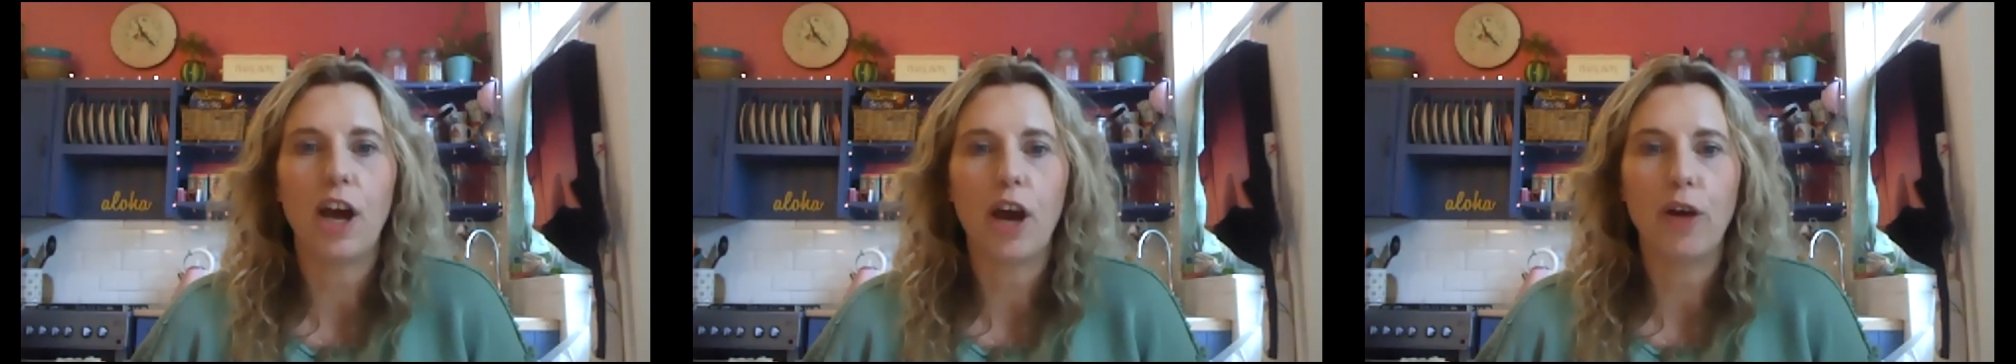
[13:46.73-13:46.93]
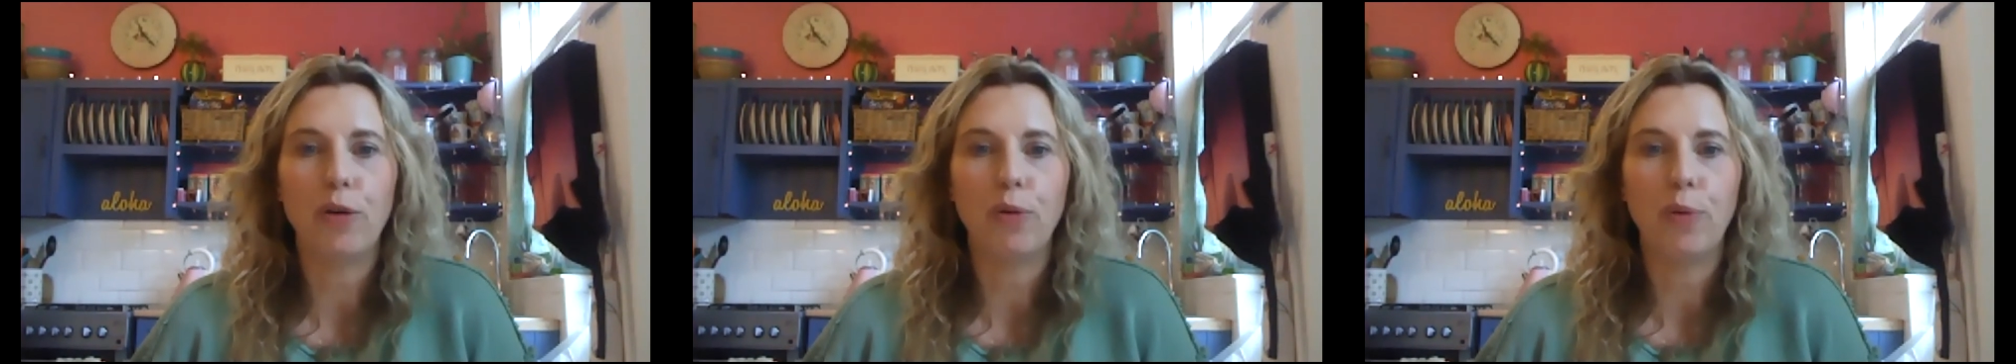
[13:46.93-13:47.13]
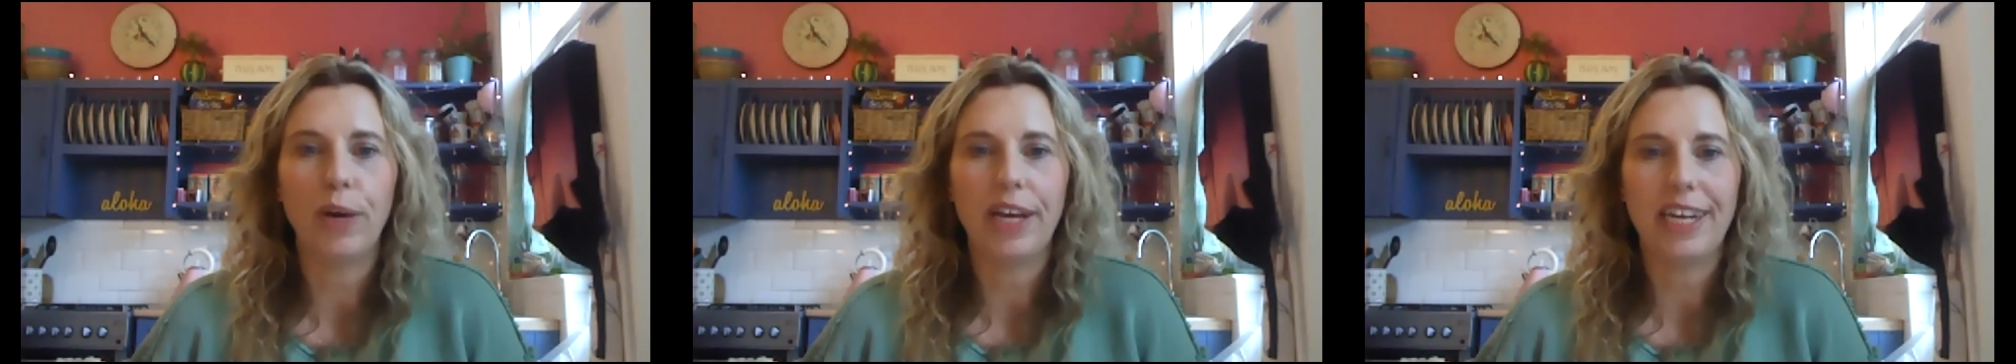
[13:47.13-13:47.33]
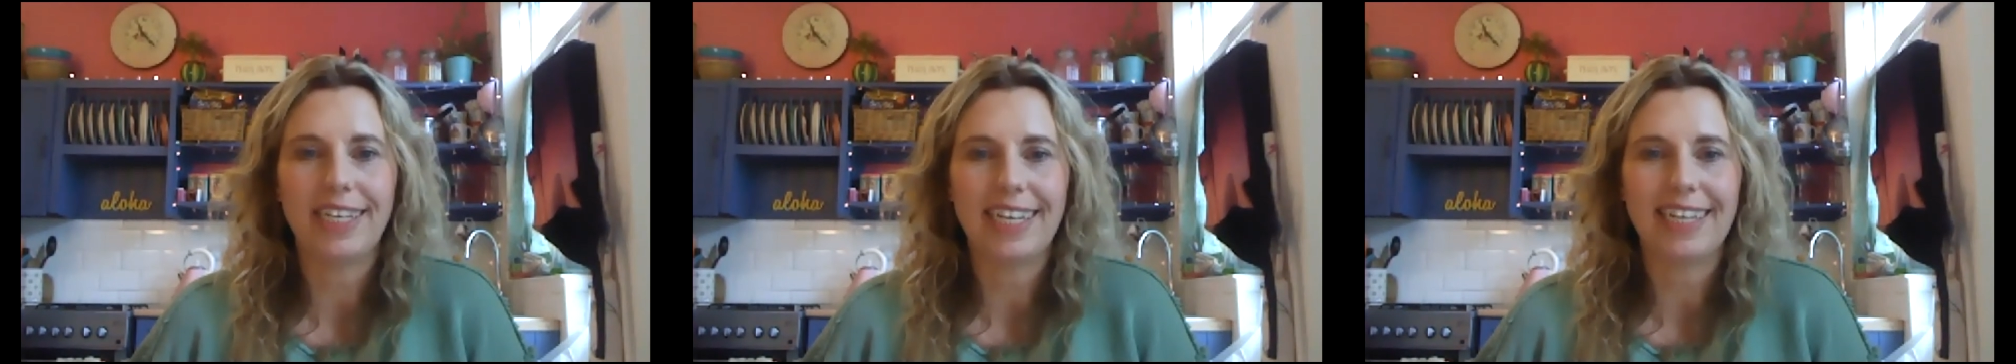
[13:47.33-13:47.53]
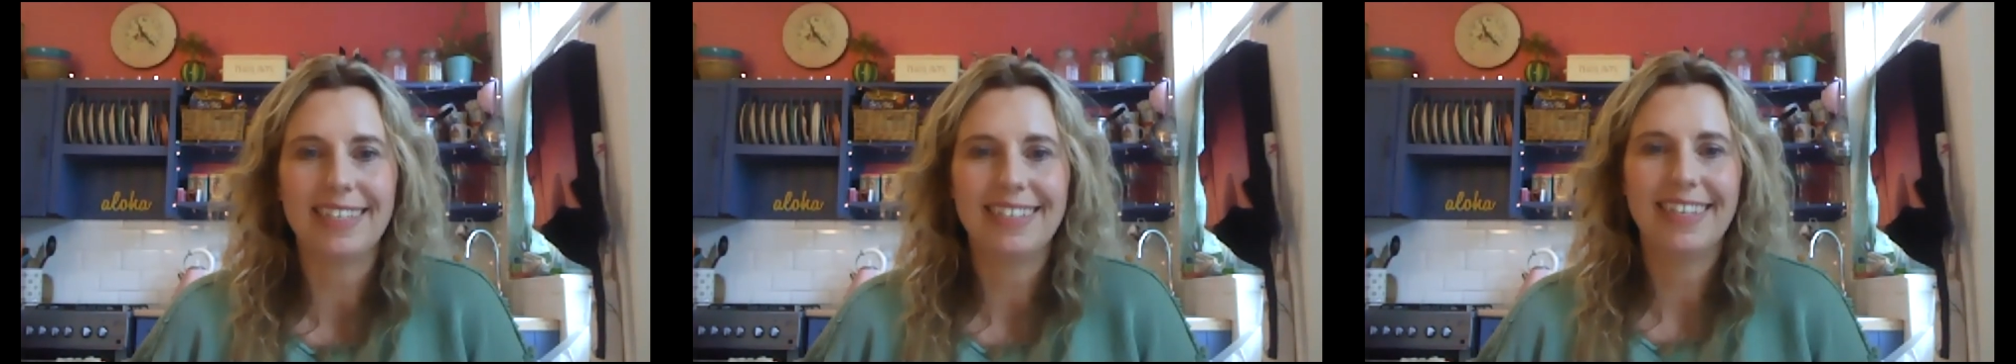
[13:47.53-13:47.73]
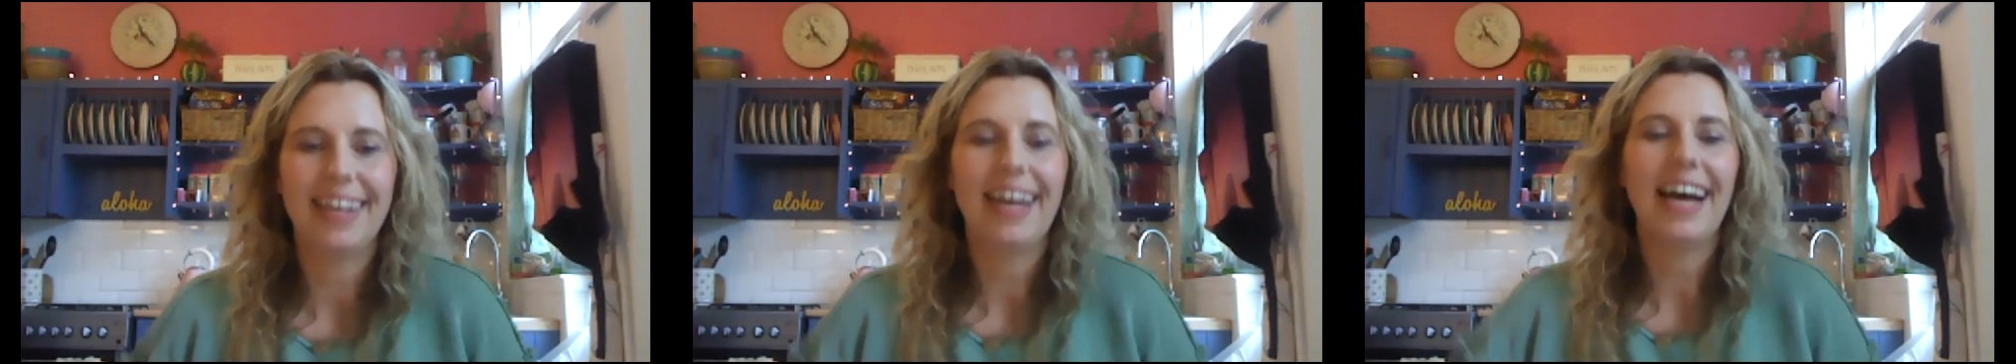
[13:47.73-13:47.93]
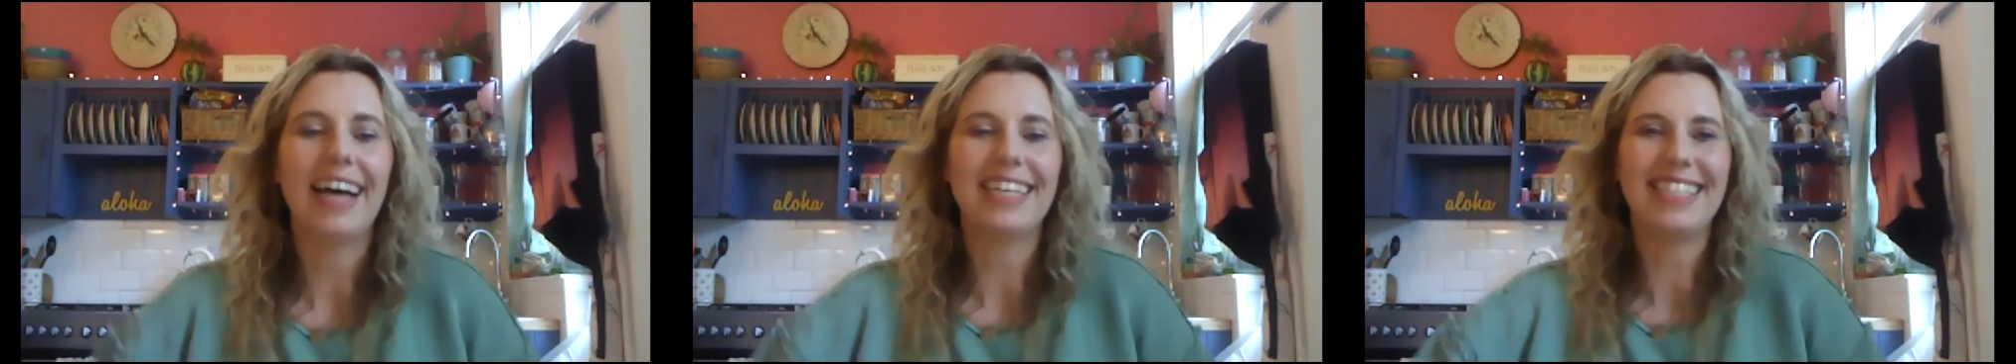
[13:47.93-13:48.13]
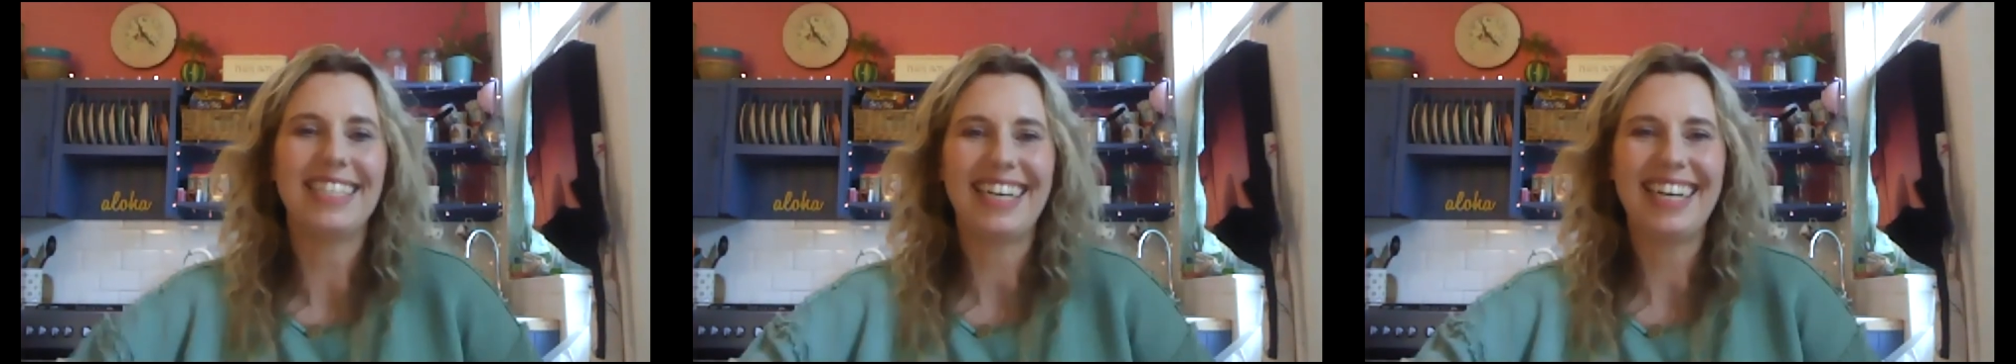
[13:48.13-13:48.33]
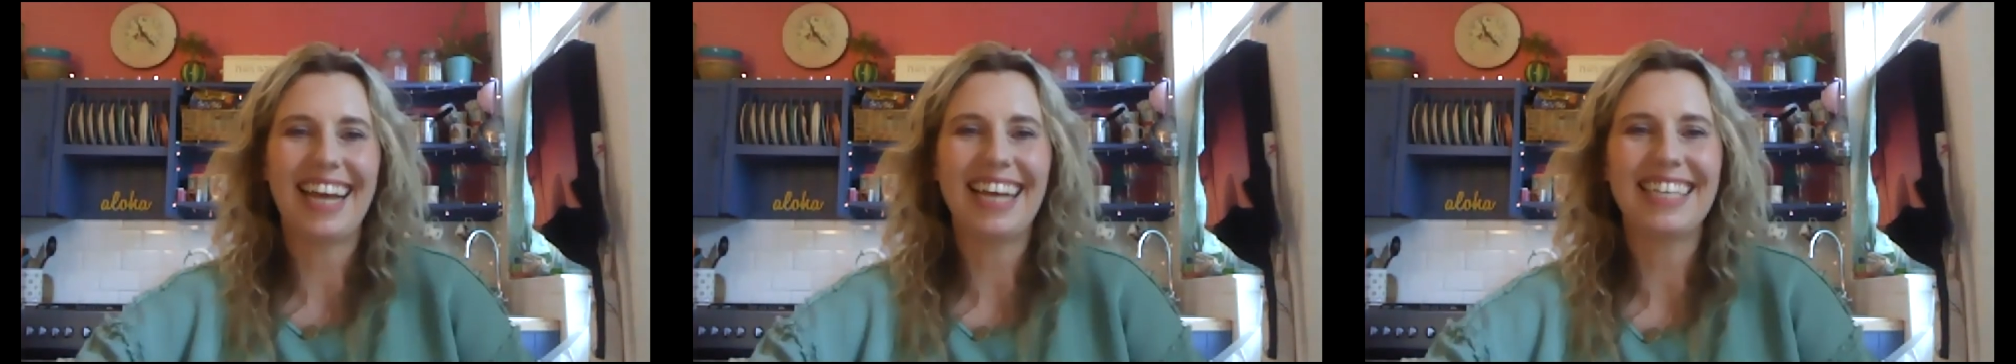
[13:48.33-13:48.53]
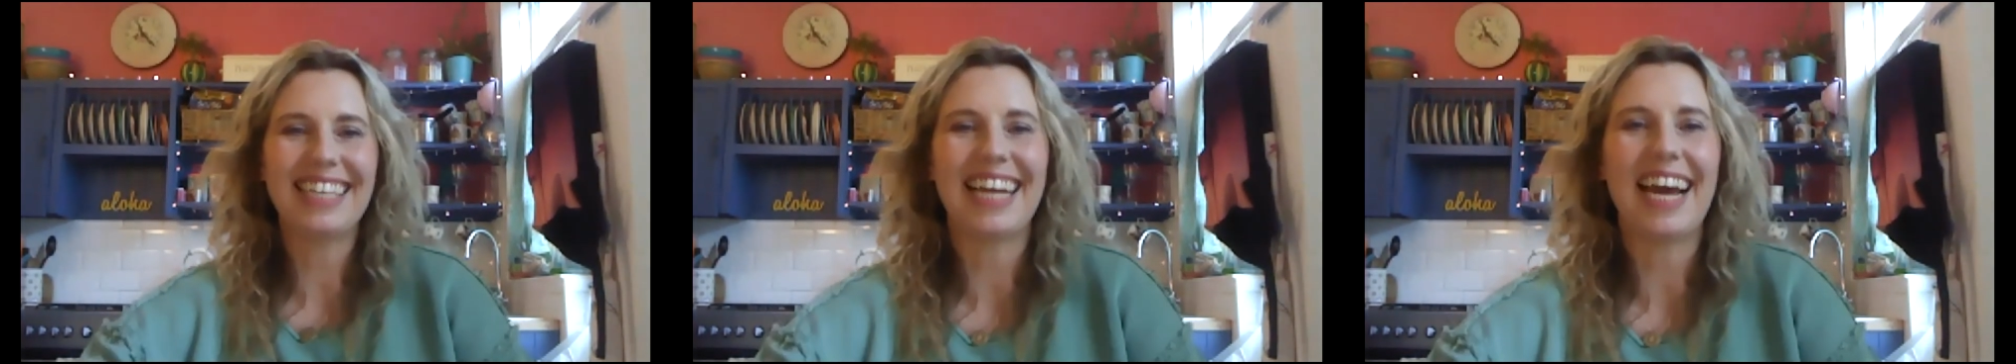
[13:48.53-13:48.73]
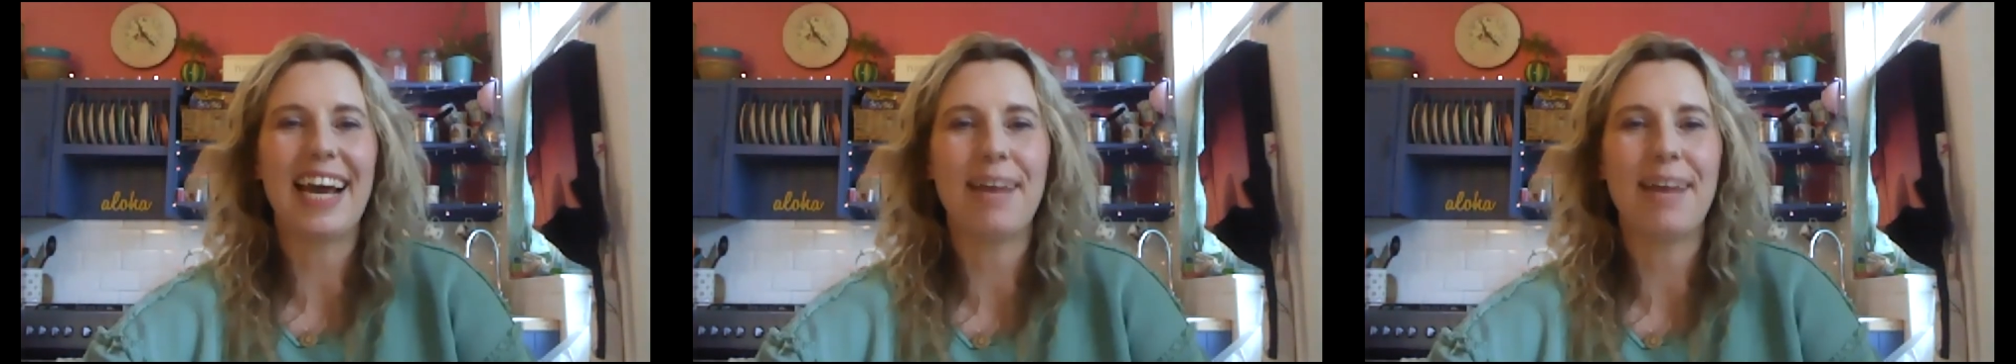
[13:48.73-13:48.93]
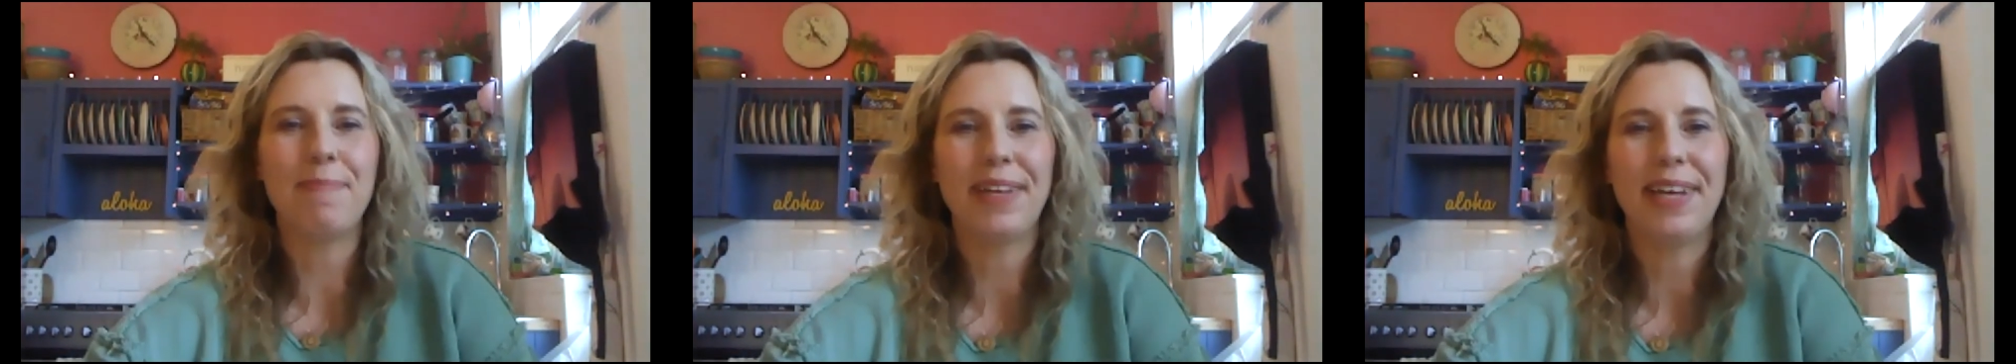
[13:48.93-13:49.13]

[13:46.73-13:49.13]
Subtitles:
O word in. See you next time.